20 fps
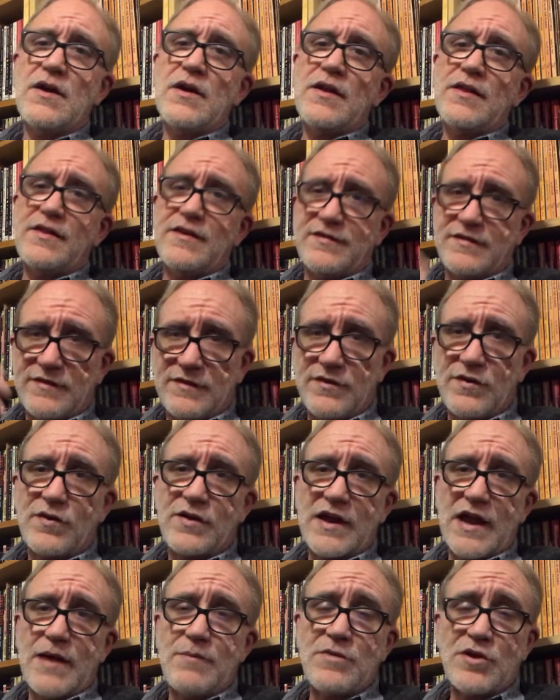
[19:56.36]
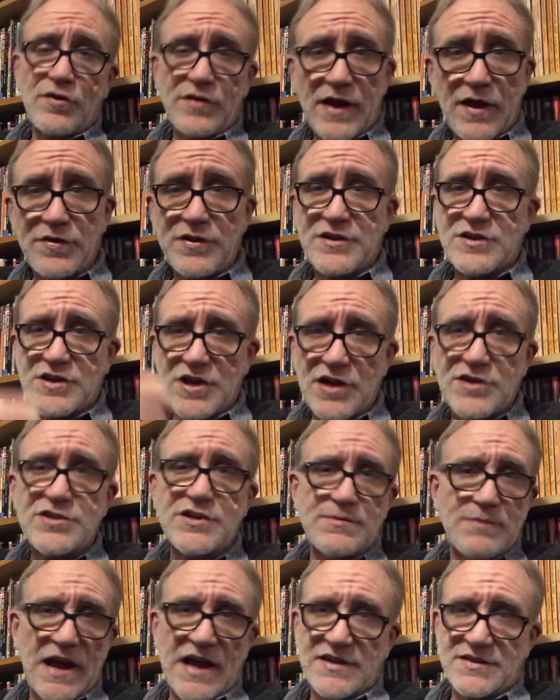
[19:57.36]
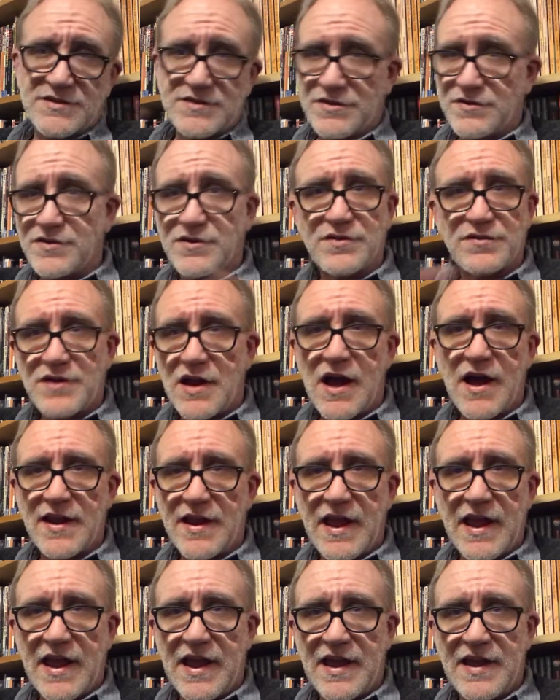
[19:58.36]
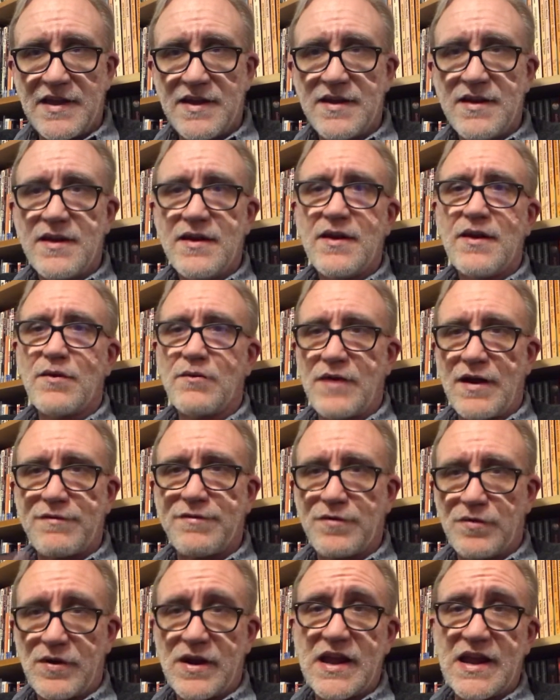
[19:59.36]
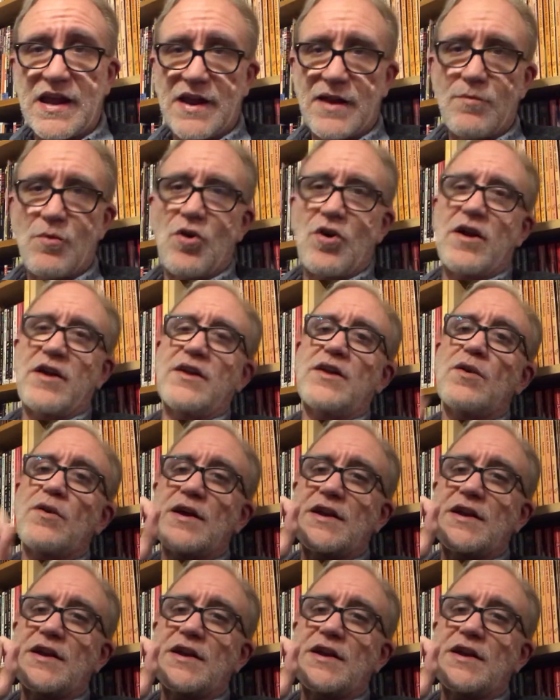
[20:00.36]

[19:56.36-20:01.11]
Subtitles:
This is your game. You're now the dungeon master. You're not a referee anymore. You're a